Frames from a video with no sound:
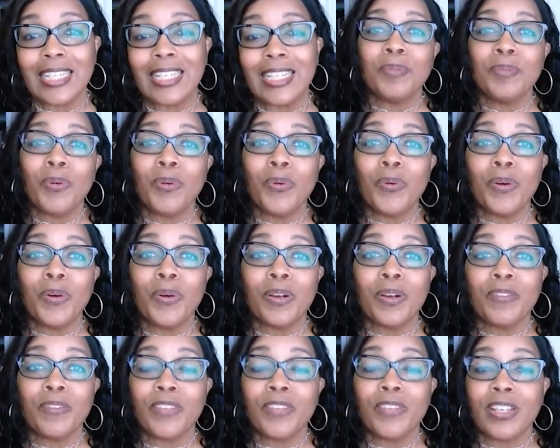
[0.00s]

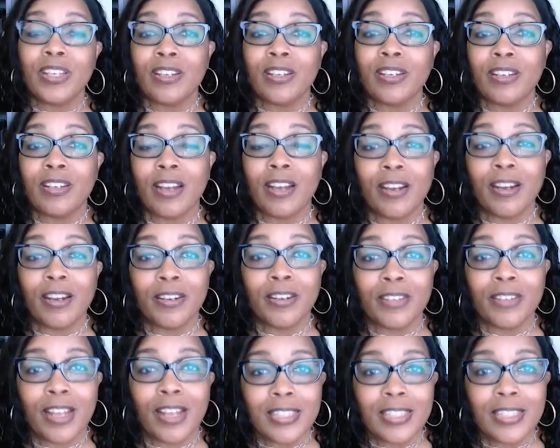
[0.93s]
or via our
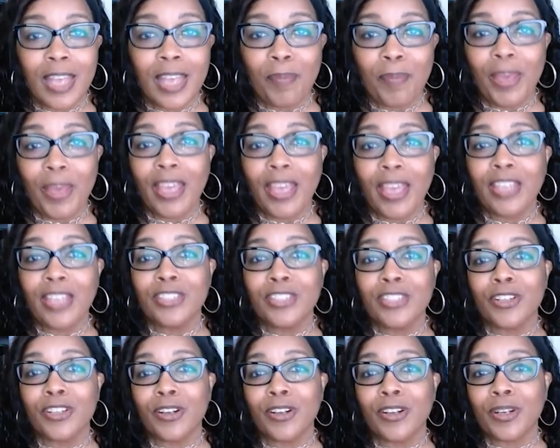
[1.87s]
contact page
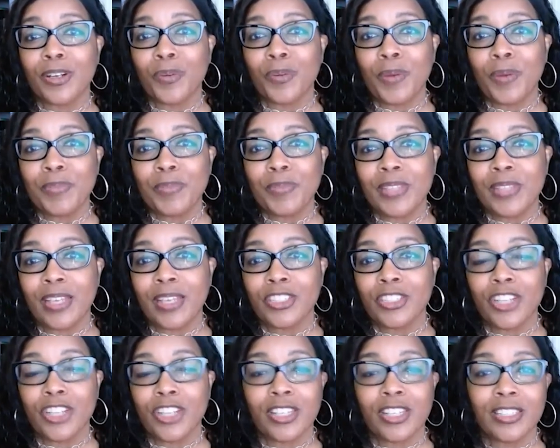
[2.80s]
on our website,
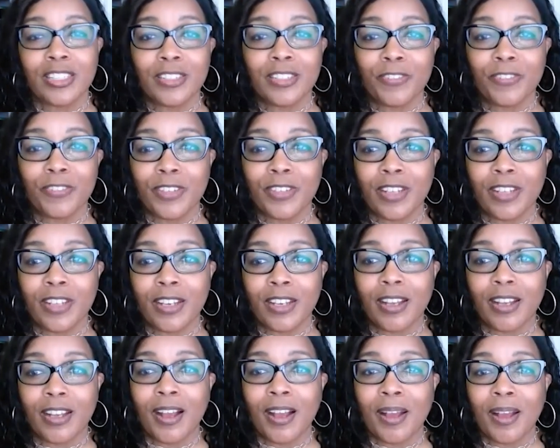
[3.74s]

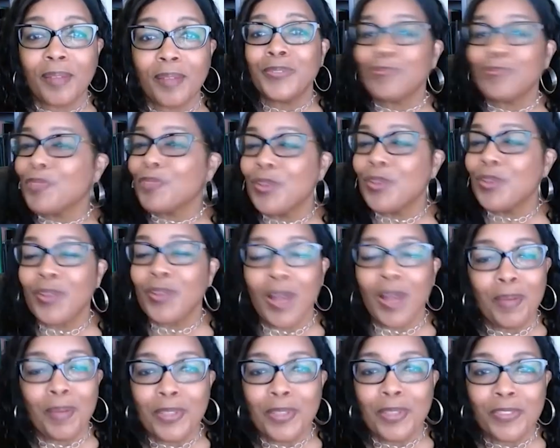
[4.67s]
shockinglydifferent.com. You can
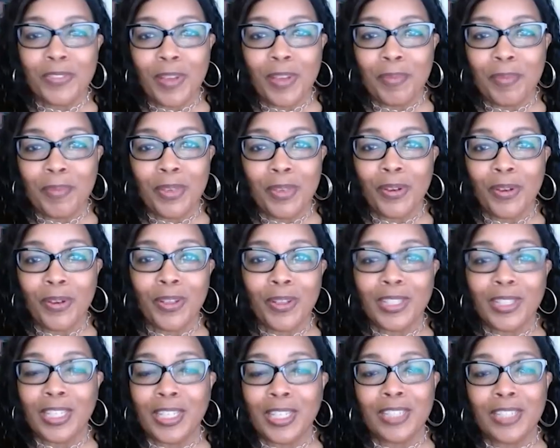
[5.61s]
almost find me on
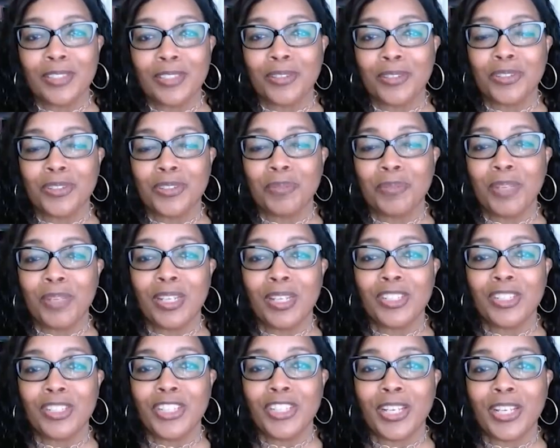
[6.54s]
any social media
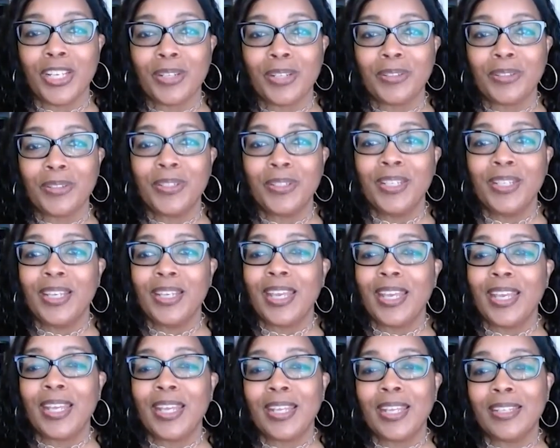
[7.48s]
channel,
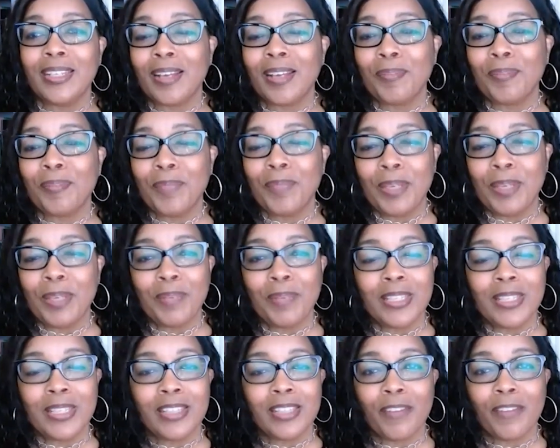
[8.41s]
and me and my
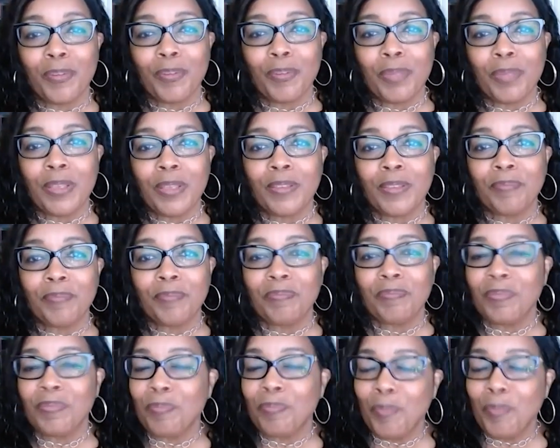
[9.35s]
staff would be
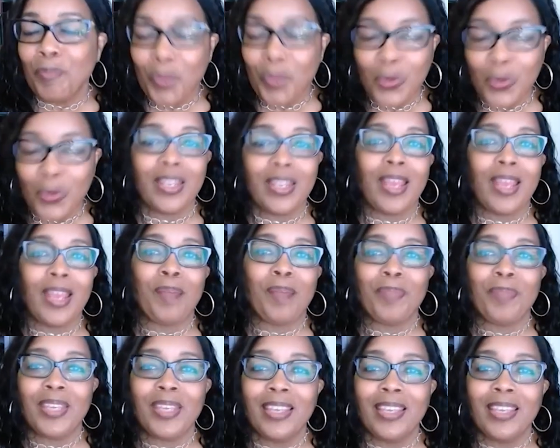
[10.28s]
more than
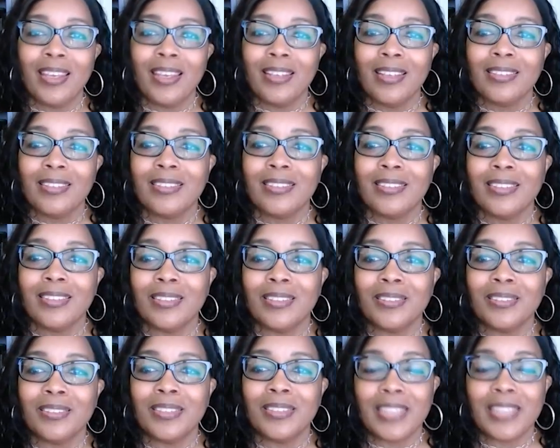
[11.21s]
happy
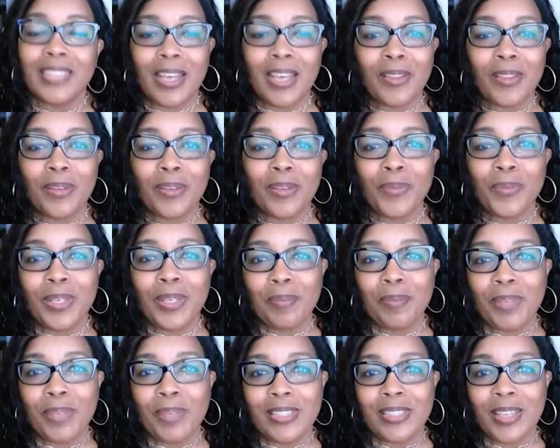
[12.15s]
to see how that we can
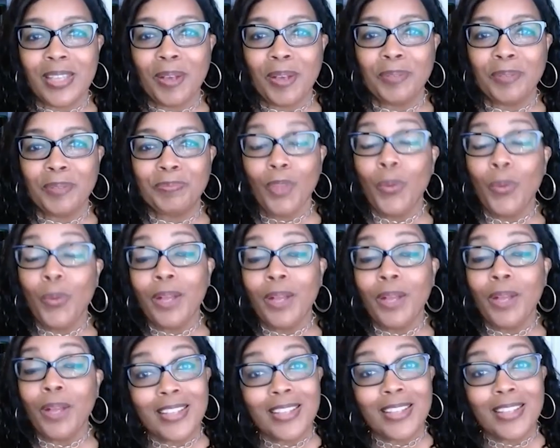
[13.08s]
best help. Well,
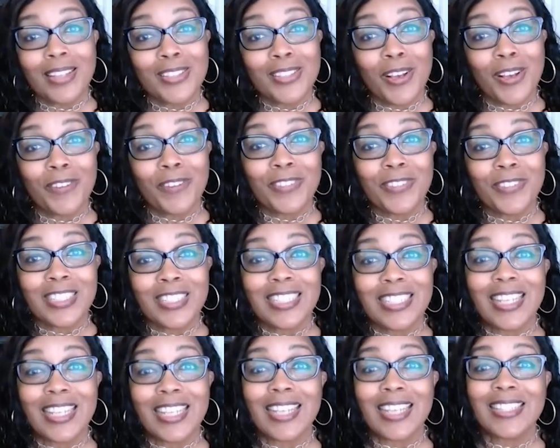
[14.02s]
that's all for
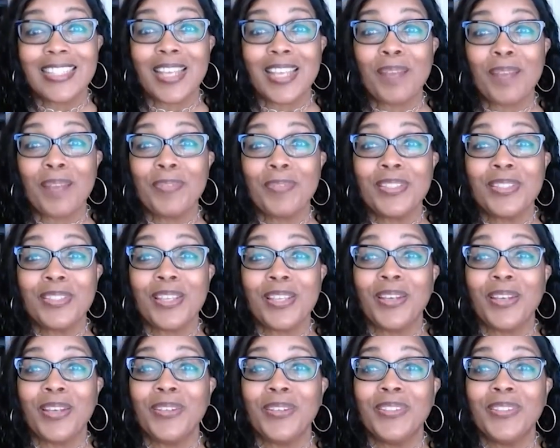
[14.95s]
today's
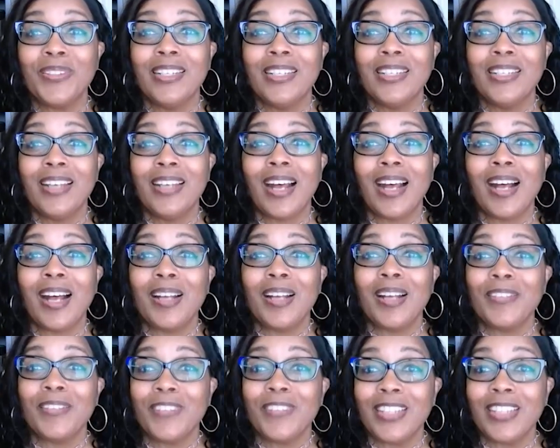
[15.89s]
episode.
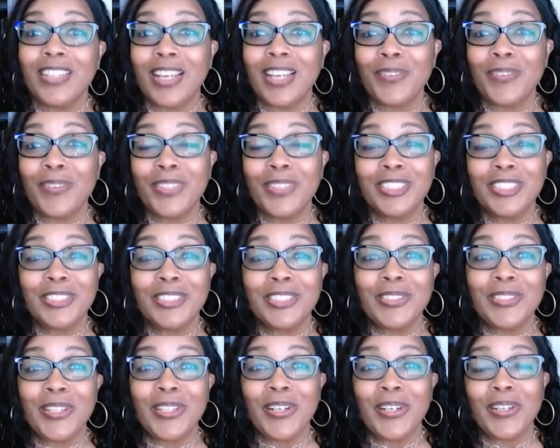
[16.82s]
If you like what you
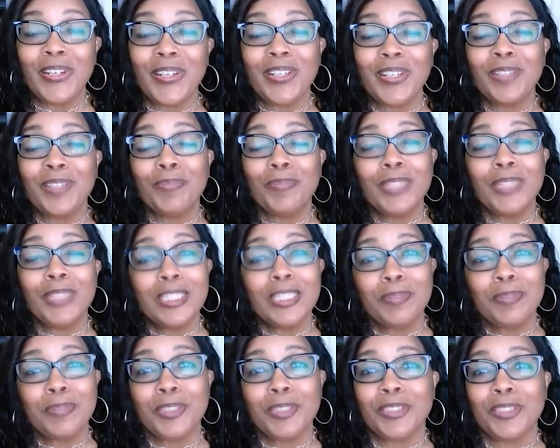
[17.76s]
heard, please
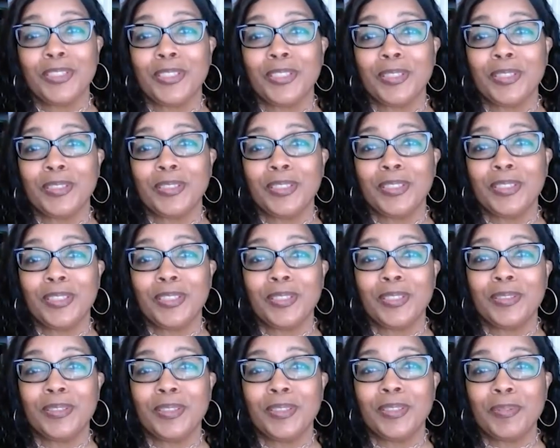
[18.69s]
be sure
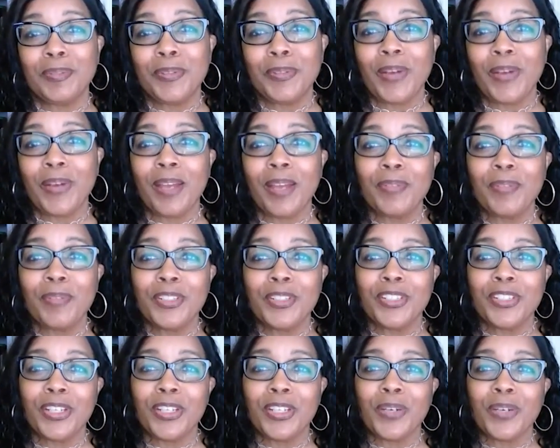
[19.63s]
to subscribe and
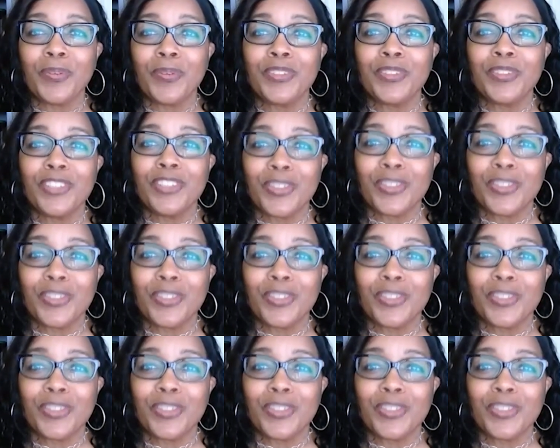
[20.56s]
share with just